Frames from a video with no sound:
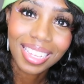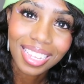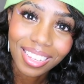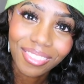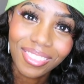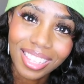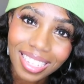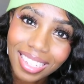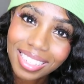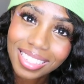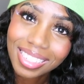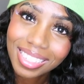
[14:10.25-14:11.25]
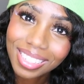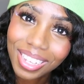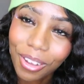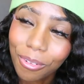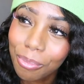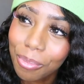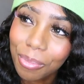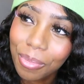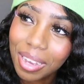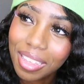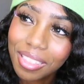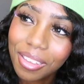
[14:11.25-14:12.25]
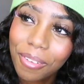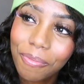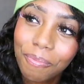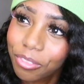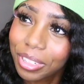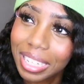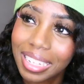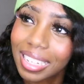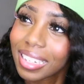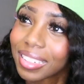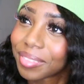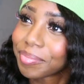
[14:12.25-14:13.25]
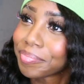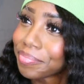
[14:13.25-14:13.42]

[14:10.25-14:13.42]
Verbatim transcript: give this a mother freaking